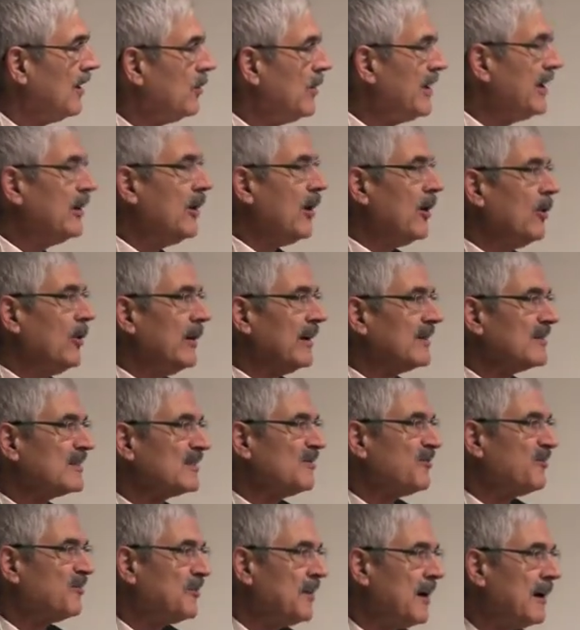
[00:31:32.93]
We go
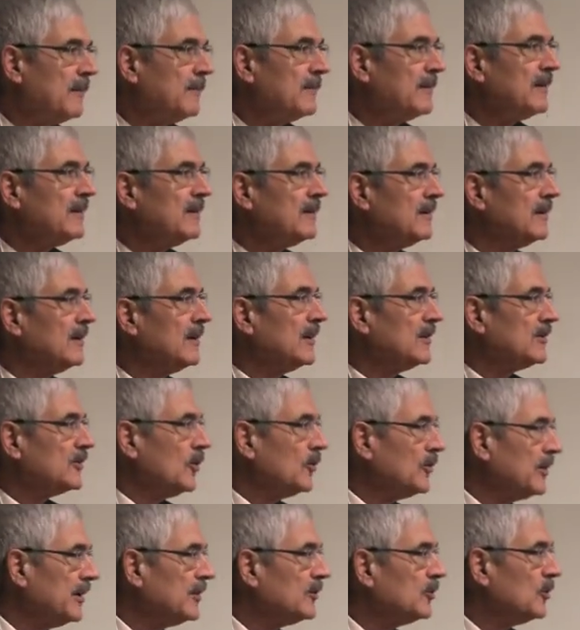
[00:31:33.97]
as a farmer
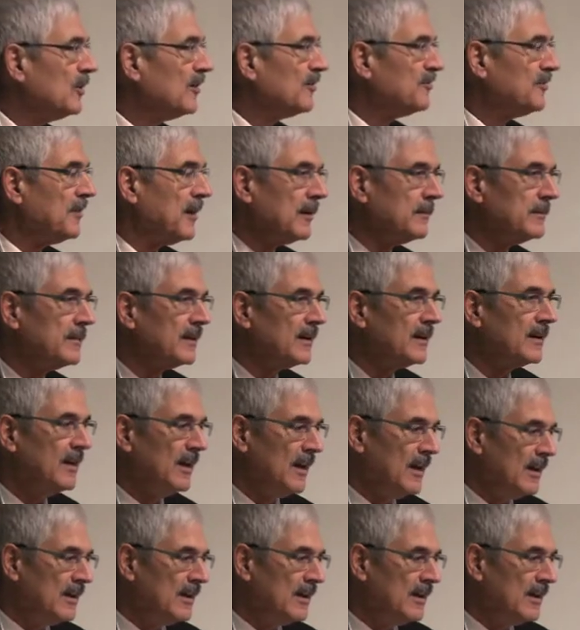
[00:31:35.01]
talking to a farmer.